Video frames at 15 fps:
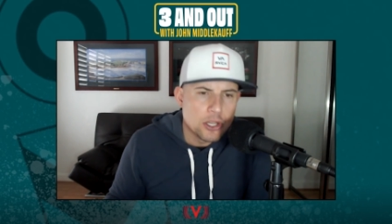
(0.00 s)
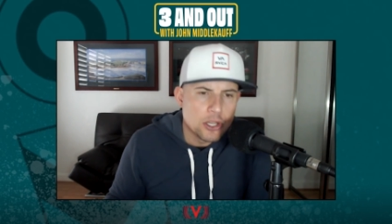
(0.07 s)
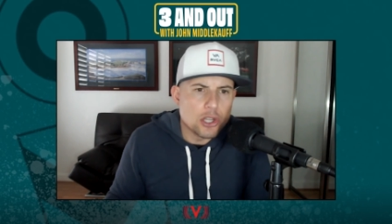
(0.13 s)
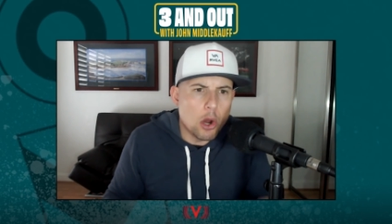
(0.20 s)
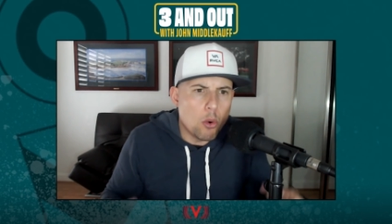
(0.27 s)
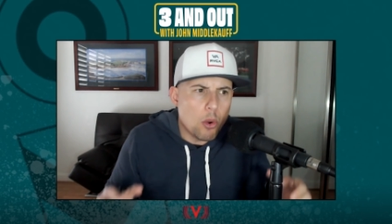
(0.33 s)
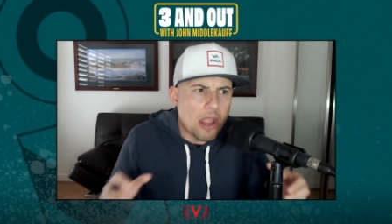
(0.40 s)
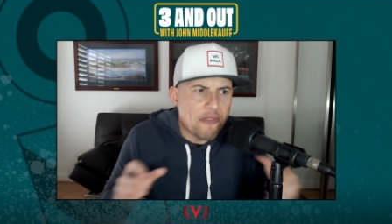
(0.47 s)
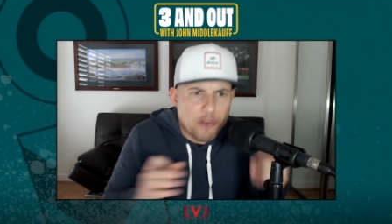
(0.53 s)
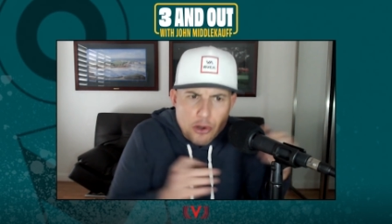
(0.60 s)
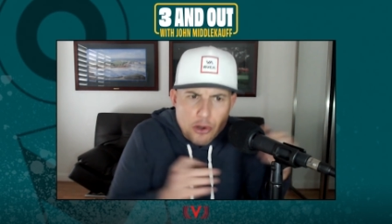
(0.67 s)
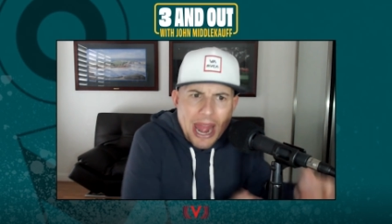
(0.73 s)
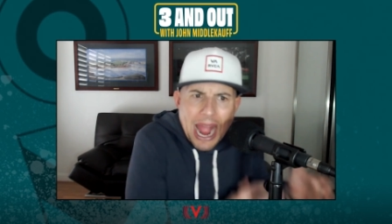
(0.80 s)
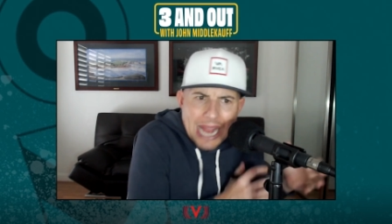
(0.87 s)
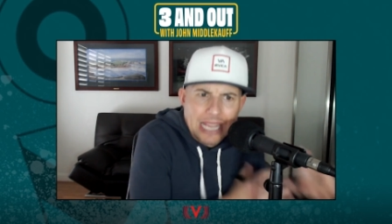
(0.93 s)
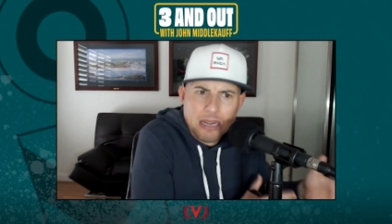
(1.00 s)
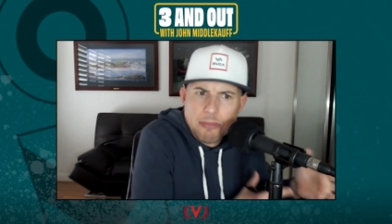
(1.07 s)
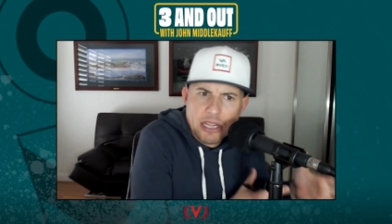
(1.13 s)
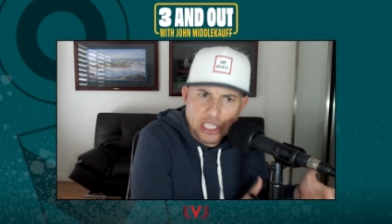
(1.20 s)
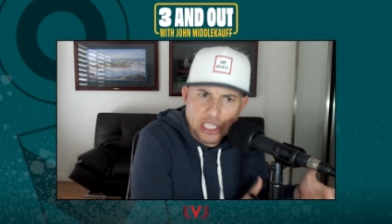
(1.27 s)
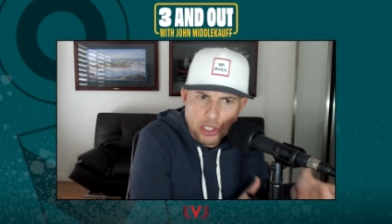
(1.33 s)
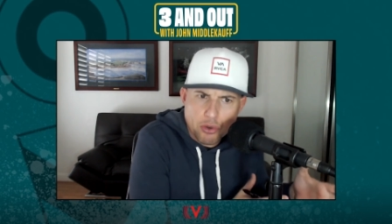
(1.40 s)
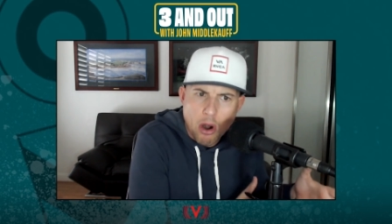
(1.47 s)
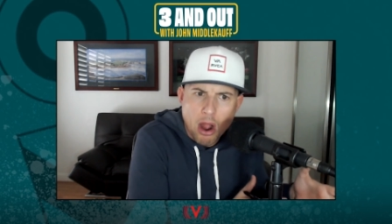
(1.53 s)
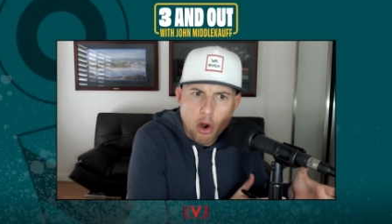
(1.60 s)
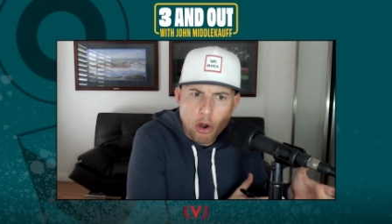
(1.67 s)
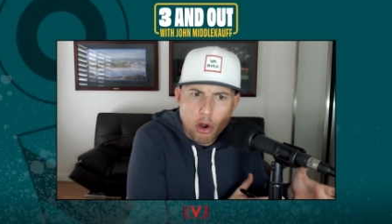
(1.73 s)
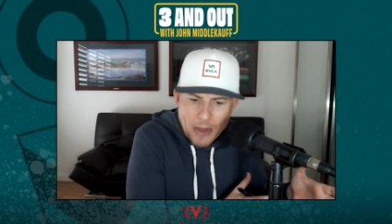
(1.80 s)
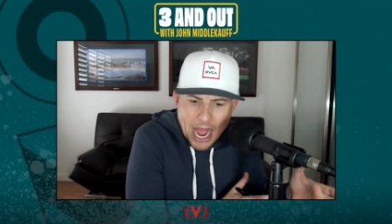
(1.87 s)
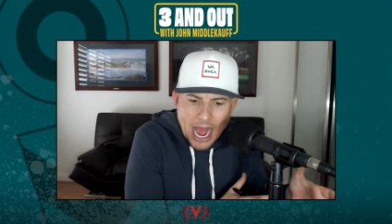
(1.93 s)
So if you're not going to be a strong
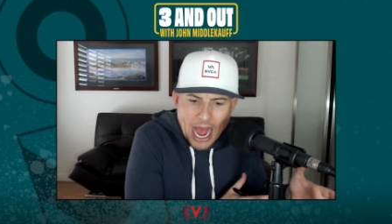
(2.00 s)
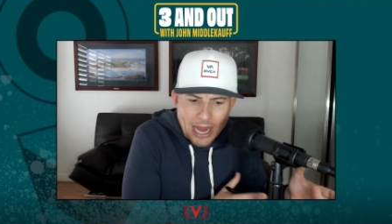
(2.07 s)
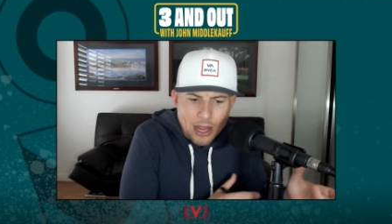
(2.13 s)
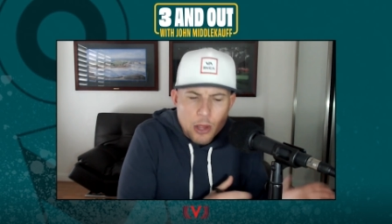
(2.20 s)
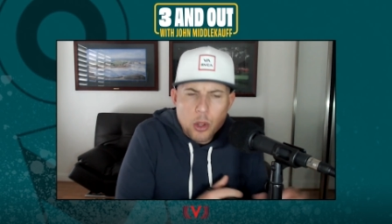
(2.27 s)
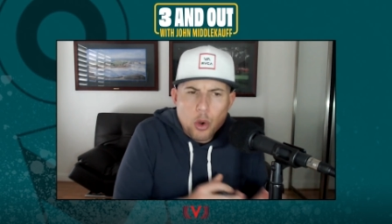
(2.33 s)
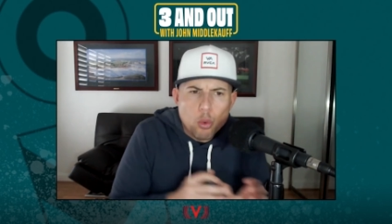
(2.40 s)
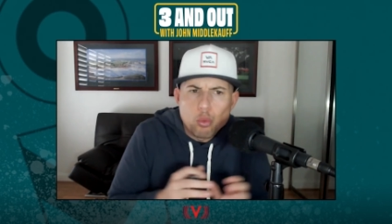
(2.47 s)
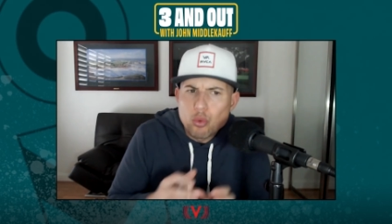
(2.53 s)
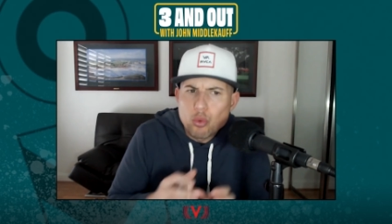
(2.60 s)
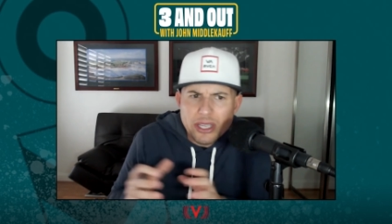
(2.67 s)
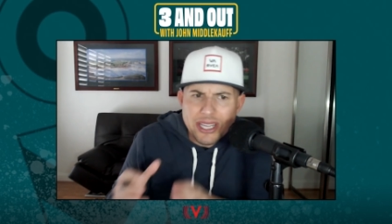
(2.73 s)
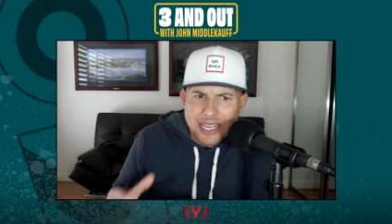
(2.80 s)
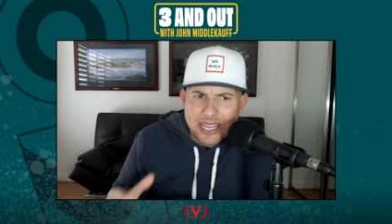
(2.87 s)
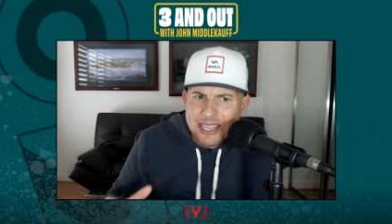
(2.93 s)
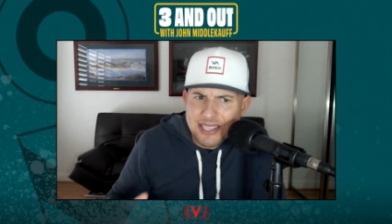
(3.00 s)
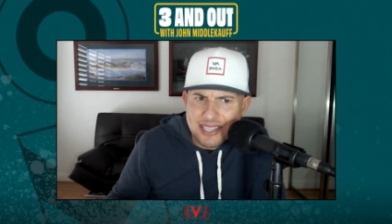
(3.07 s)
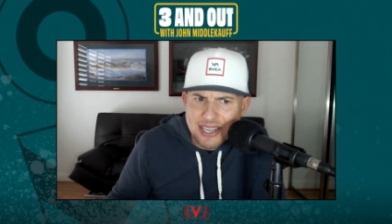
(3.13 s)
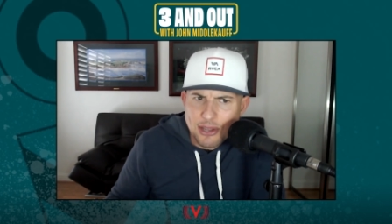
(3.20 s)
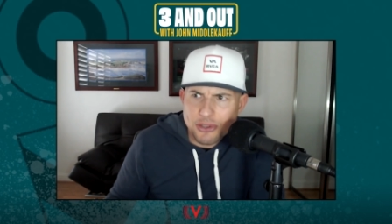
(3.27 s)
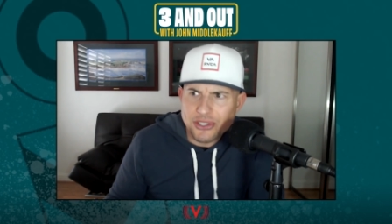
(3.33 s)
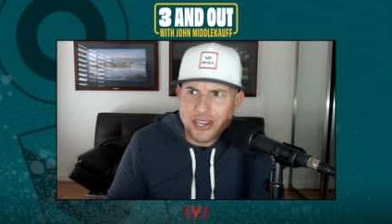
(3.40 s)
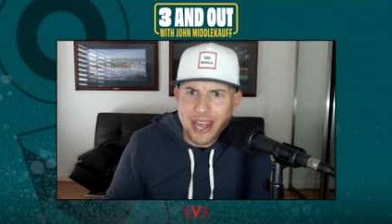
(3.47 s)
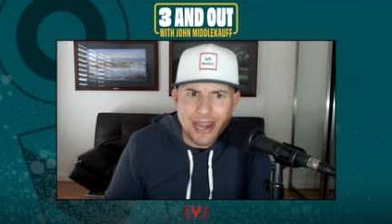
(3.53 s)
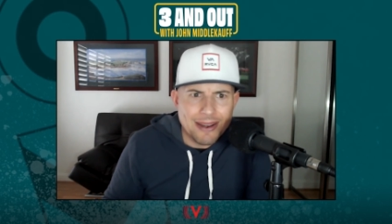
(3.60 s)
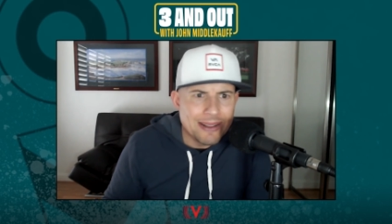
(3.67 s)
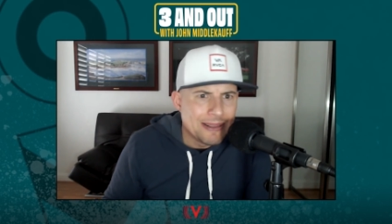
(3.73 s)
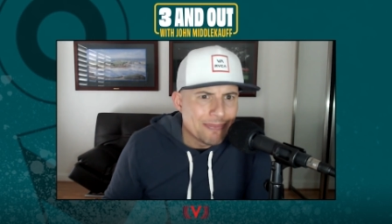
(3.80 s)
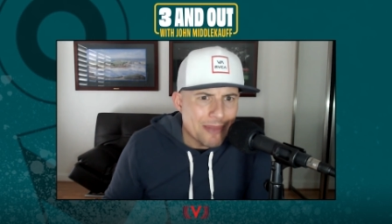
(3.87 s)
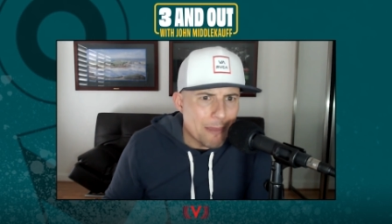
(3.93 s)
arm guy, really his skill set,